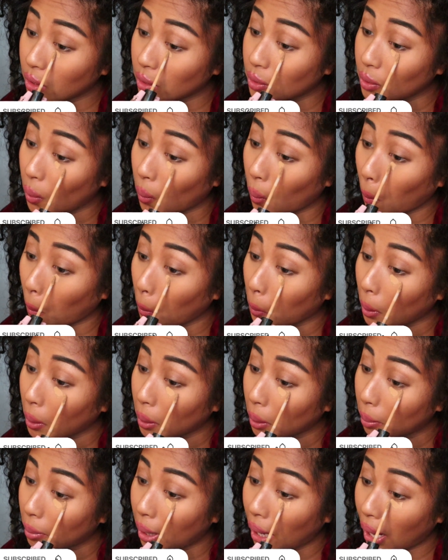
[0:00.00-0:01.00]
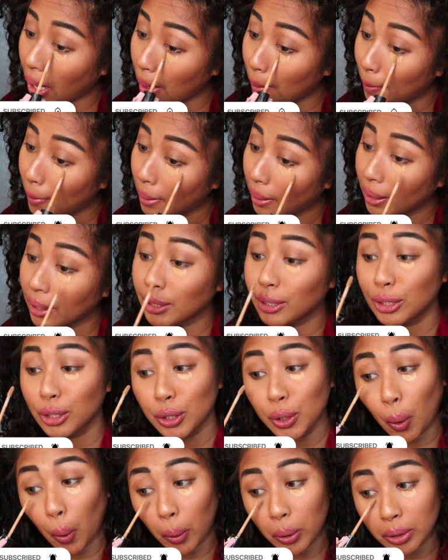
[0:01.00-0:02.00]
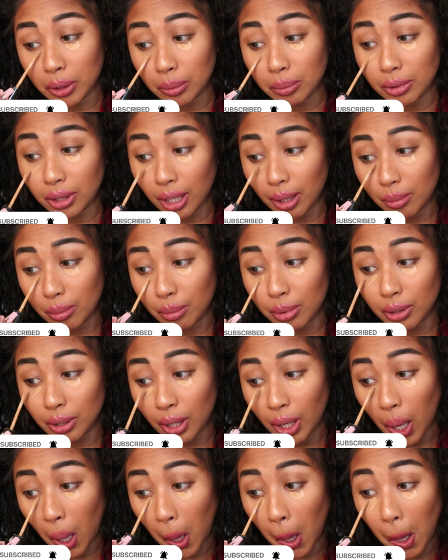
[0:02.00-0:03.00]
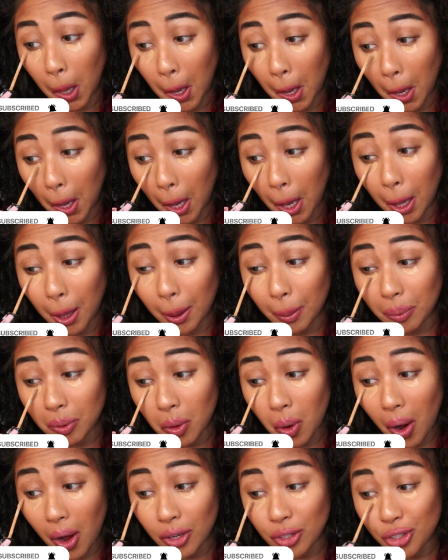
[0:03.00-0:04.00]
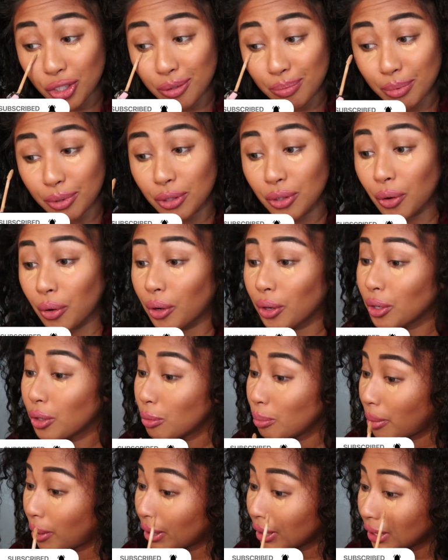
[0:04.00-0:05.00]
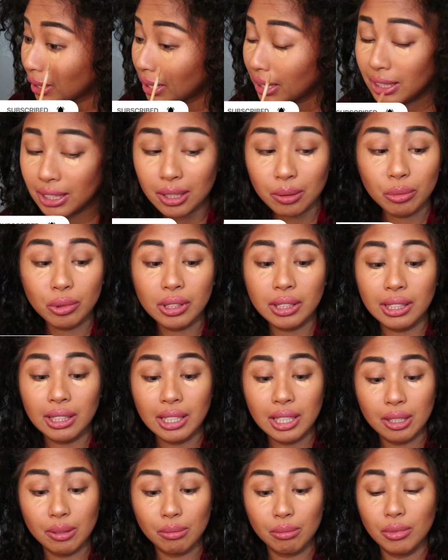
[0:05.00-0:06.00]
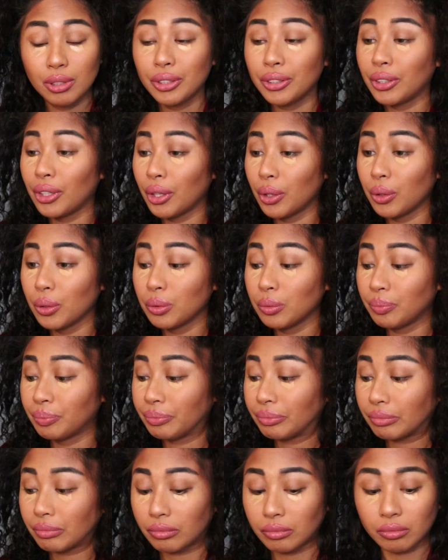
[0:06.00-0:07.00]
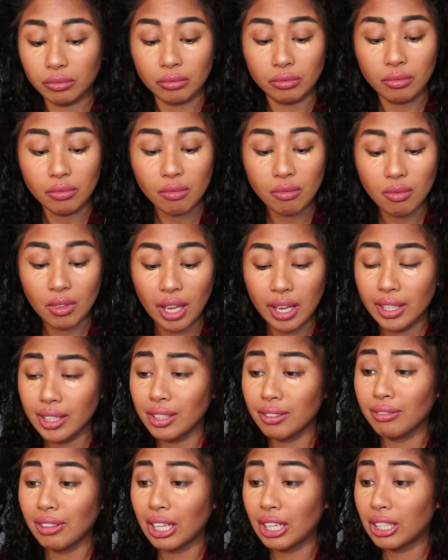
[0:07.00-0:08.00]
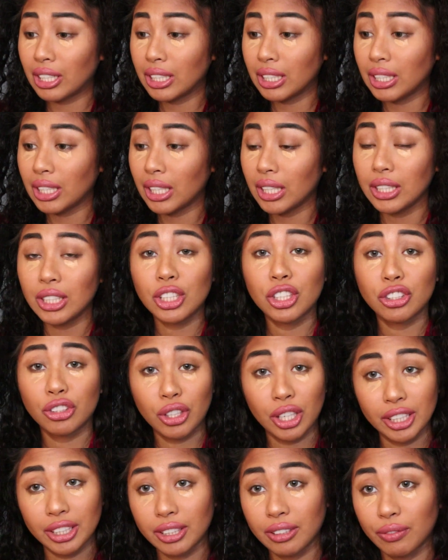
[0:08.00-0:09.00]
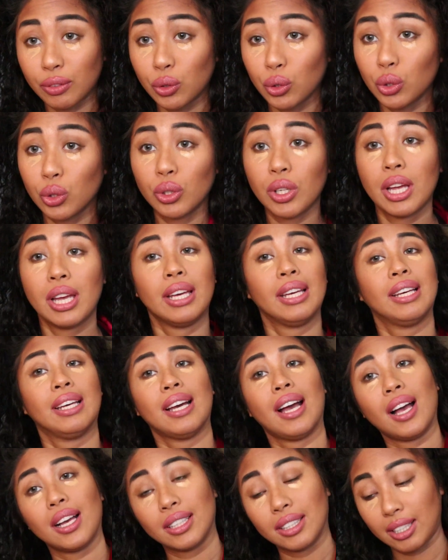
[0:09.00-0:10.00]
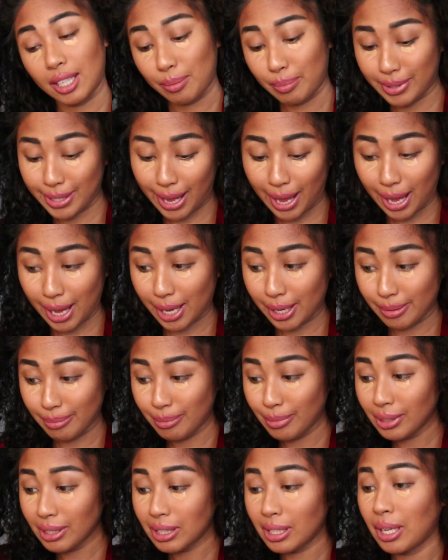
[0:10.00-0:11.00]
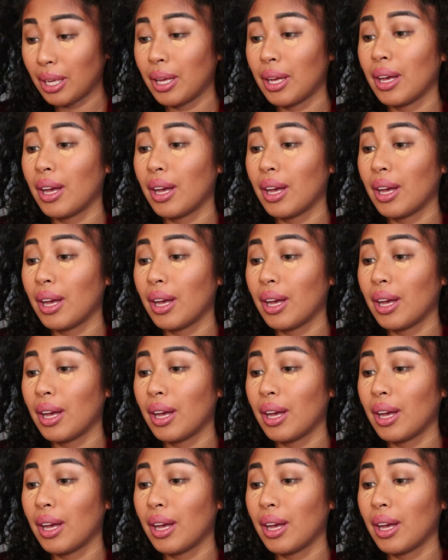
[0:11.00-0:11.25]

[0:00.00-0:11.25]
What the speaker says: you know, a little bit eye bags, you know, because sometimes if you're an entrepreneur, you barely get some sleep, you know. It's very stressful sometimes.